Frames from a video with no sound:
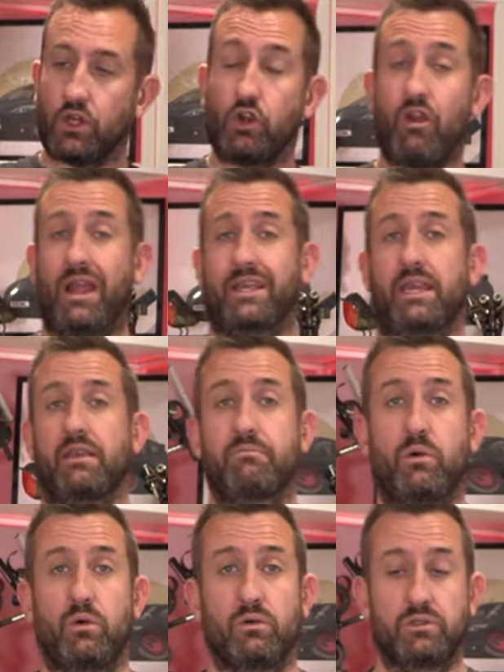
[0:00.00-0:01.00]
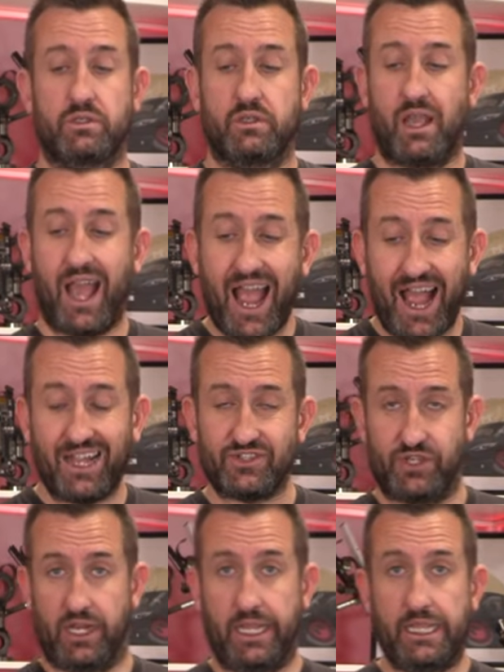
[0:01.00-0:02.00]
Cracking board.
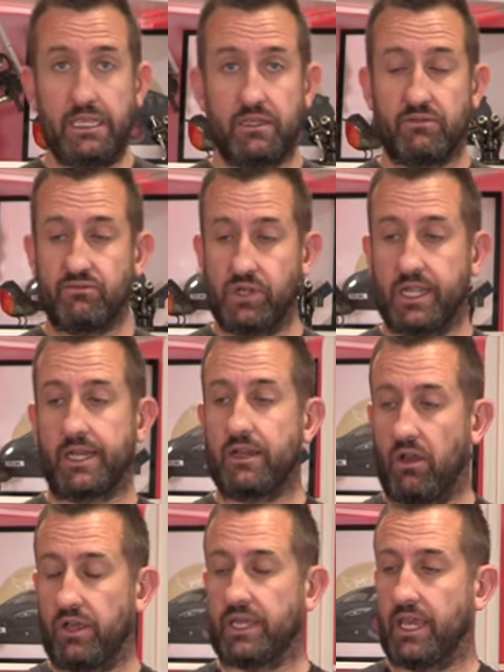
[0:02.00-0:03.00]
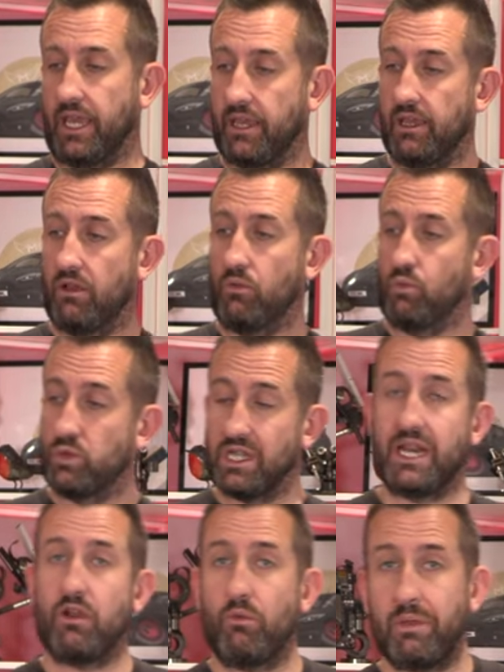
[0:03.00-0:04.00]
Actually really like it. Was a
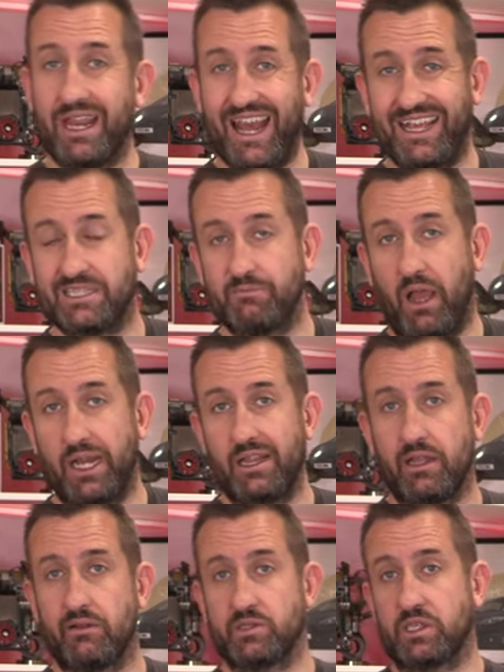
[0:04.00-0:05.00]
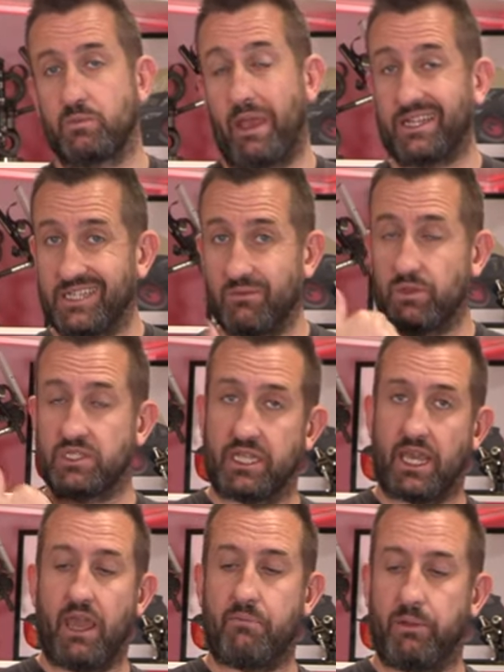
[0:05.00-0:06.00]
little bit less money than I was expecting, which they
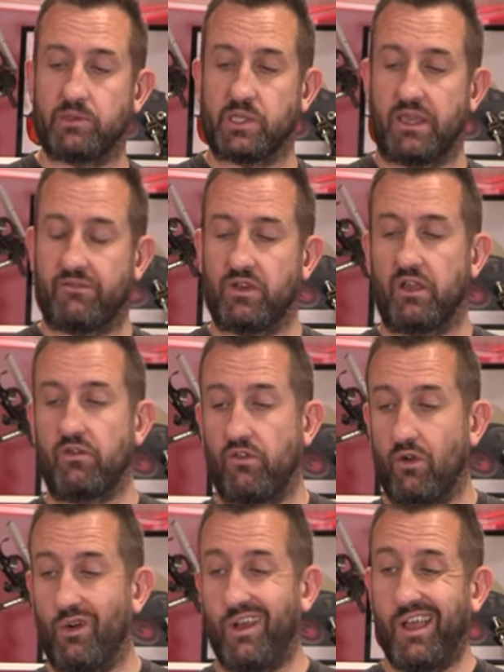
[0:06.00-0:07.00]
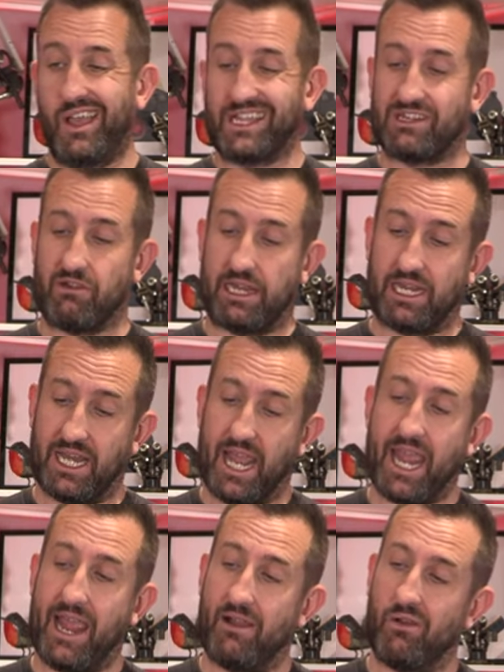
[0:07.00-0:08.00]
get a positive note for. Great
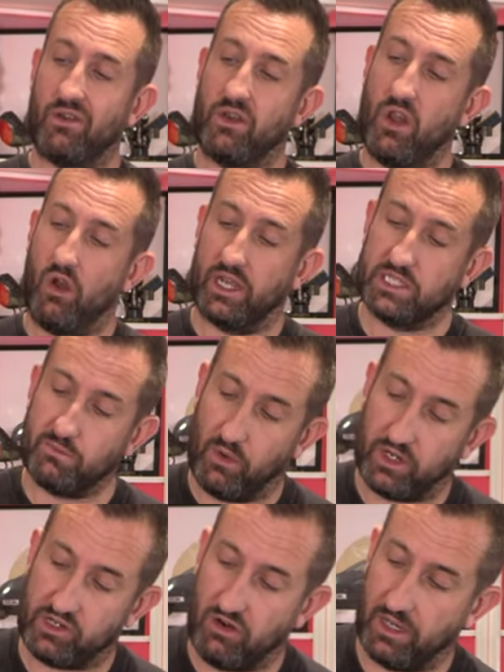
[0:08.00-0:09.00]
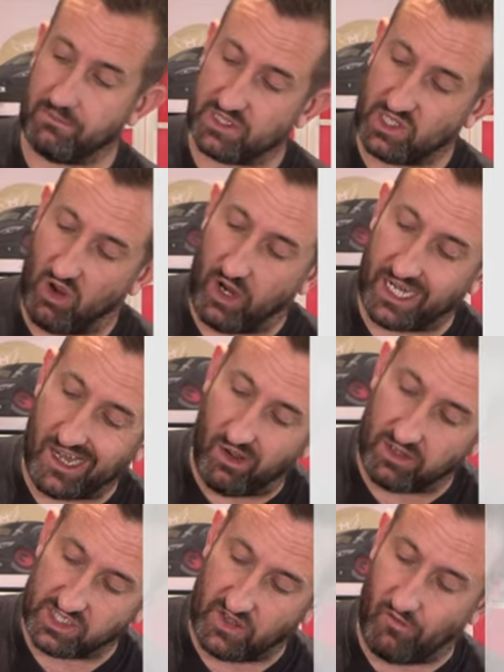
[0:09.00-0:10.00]
layout, nice monochrome design,
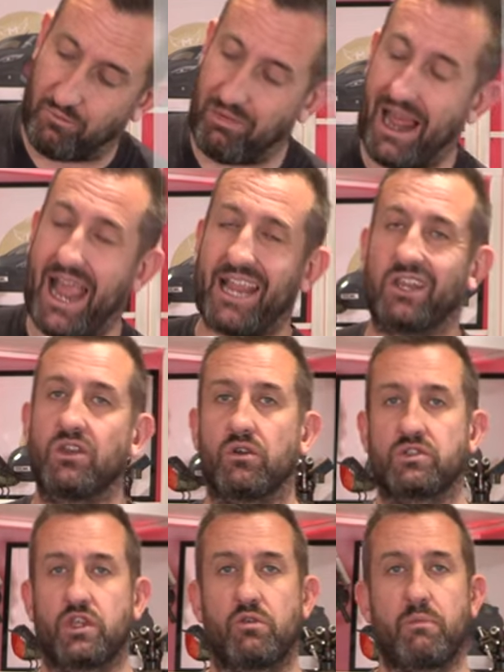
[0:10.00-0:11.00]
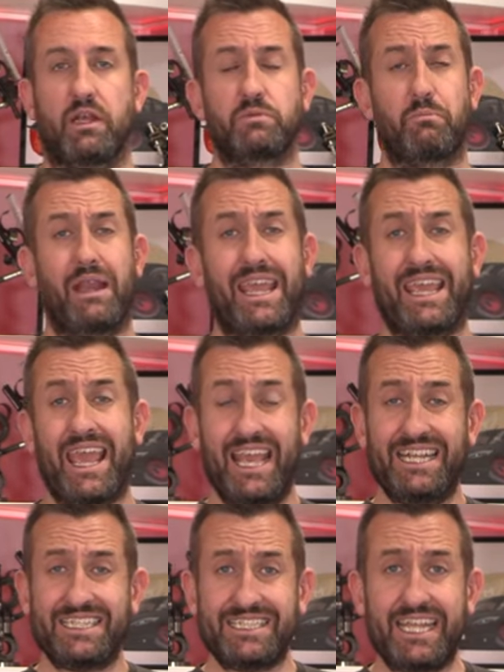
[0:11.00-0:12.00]
lots of black, not too much bling.
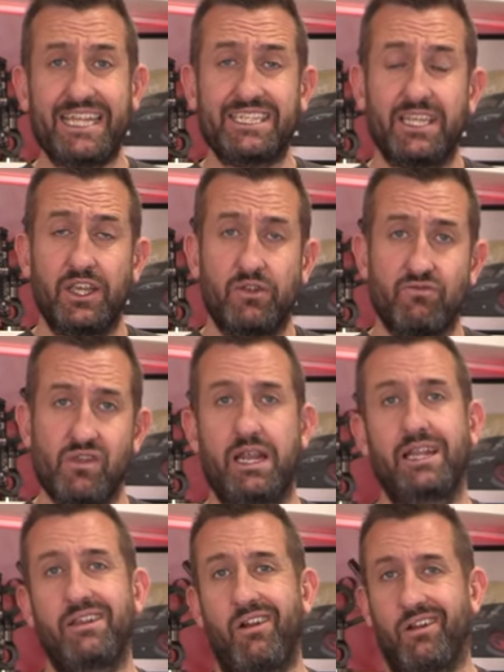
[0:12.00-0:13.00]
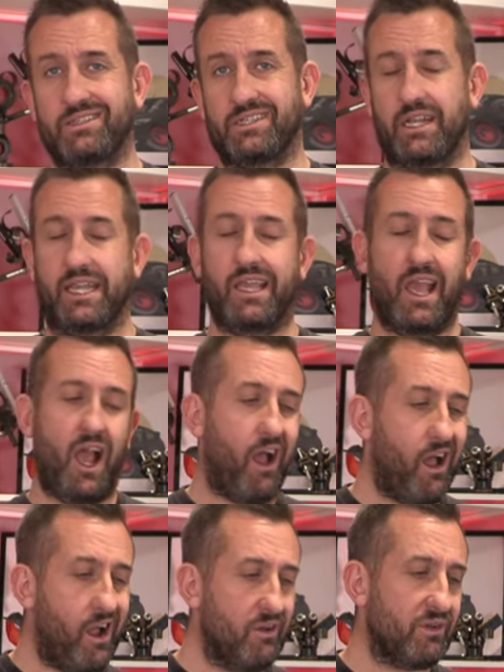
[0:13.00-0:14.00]
Did really nicely.
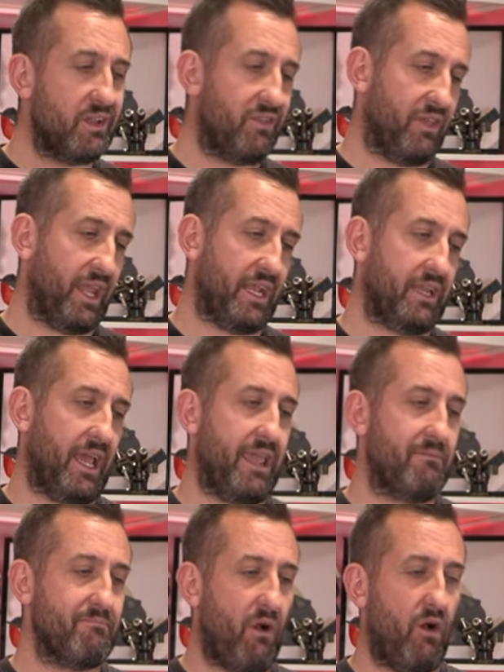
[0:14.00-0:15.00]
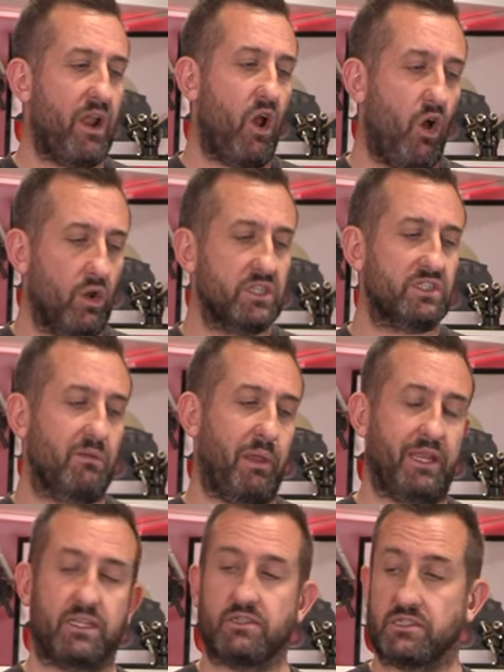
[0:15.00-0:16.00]
Only thing that, in my honest
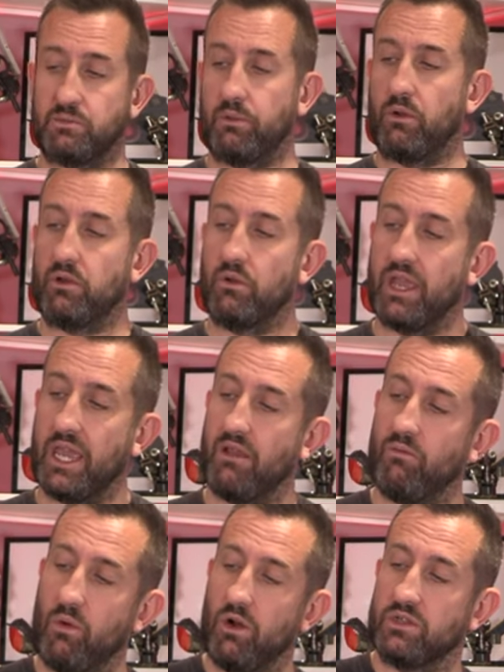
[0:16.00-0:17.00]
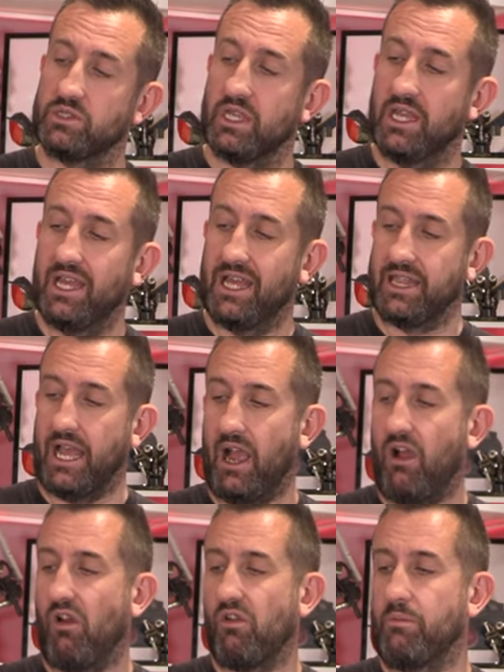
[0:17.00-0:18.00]
opinion, spoiled it was that
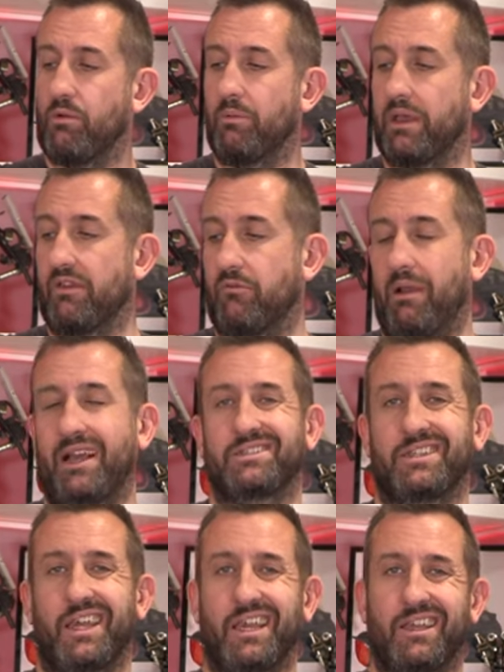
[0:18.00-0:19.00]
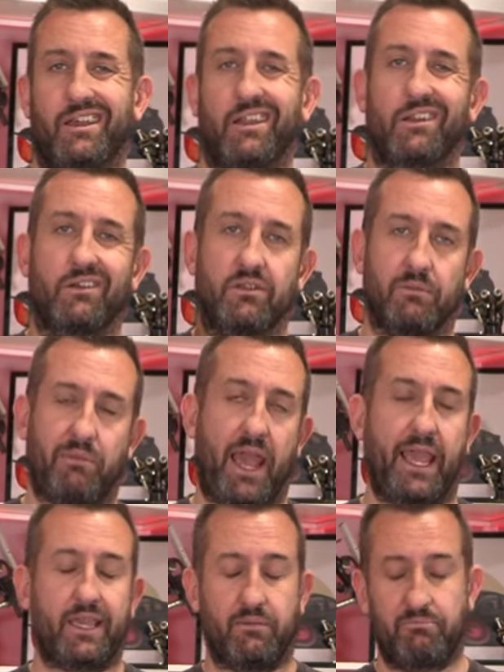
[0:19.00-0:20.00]
horrible bit of plastic along the
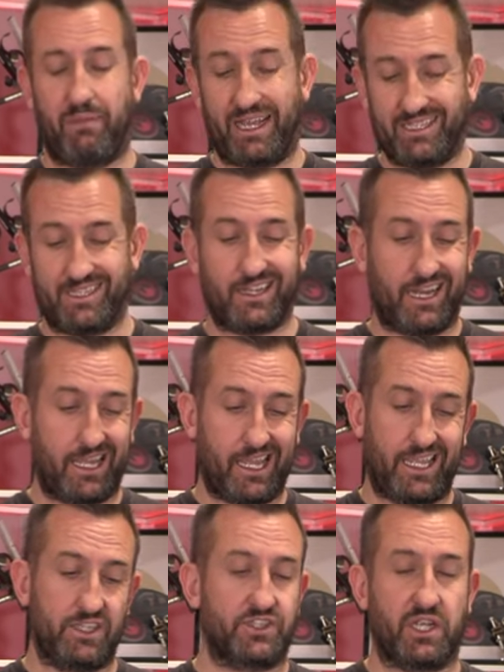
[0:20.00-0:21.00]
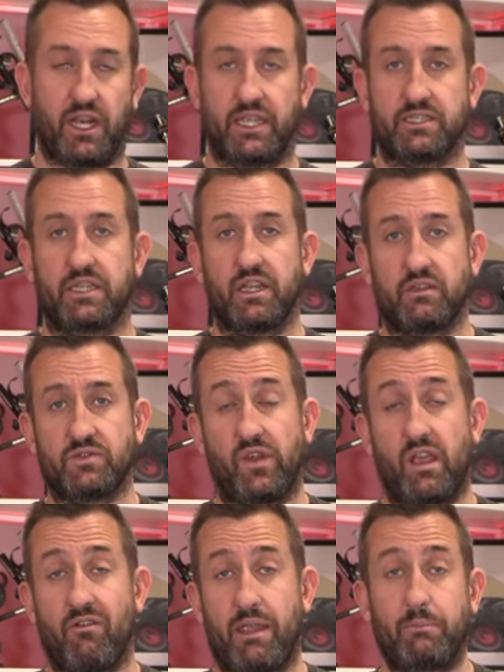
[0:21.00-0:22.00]
back, basically insulating those
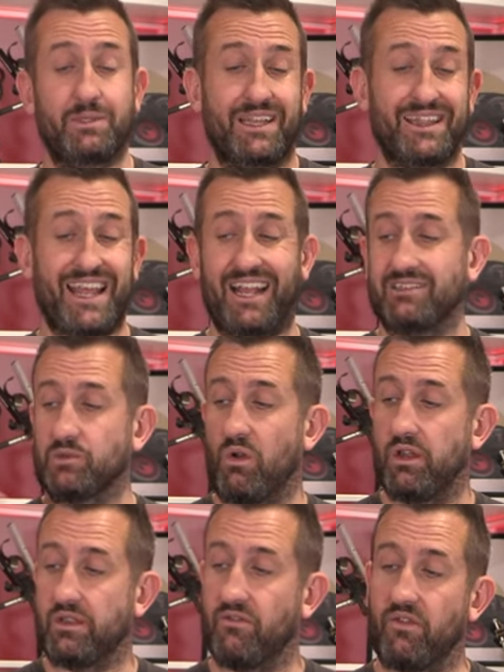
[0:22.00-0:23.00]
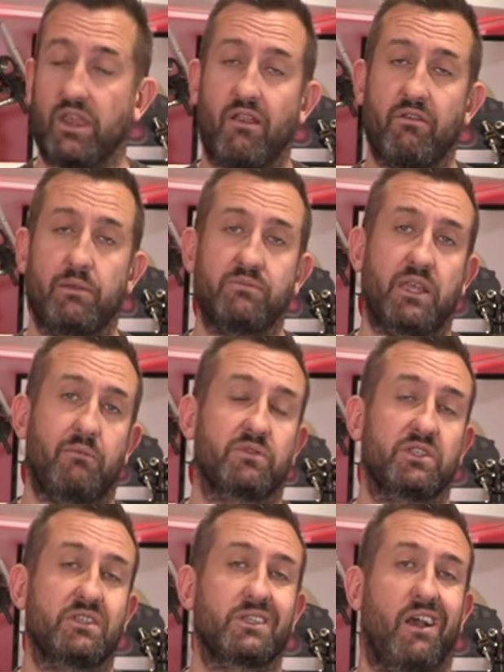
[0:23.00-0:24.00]
VRMs, and that's why the VRM
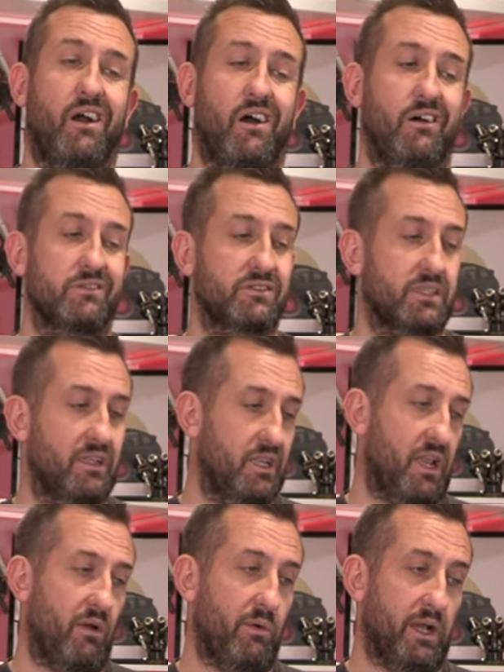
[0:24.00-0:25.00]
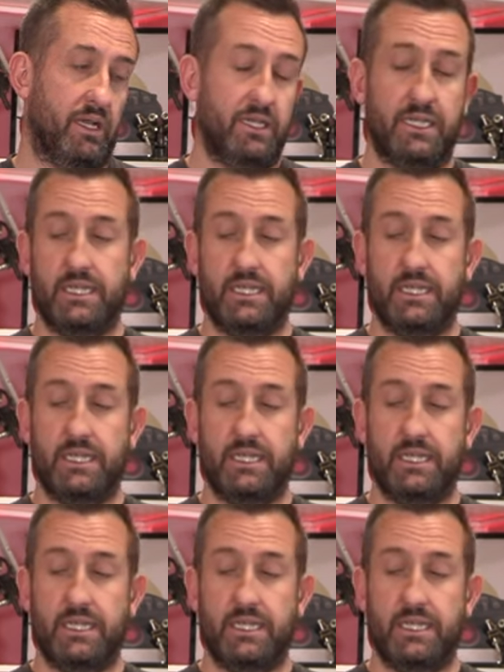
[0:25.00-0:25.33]
temperatures aren't lower.